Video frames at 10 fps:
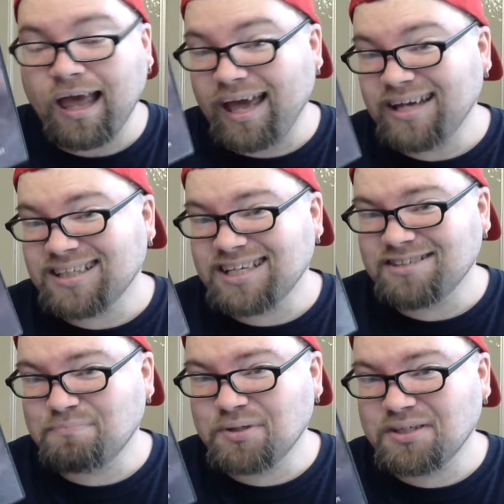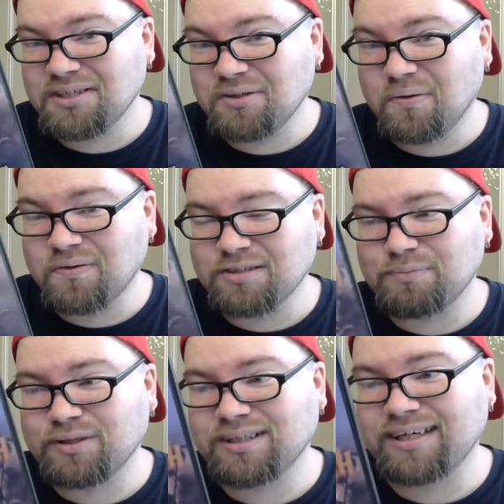And it's got some pretty good gore,
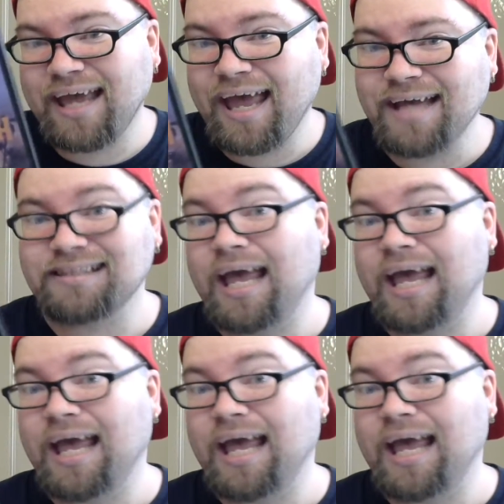some pretty good gags,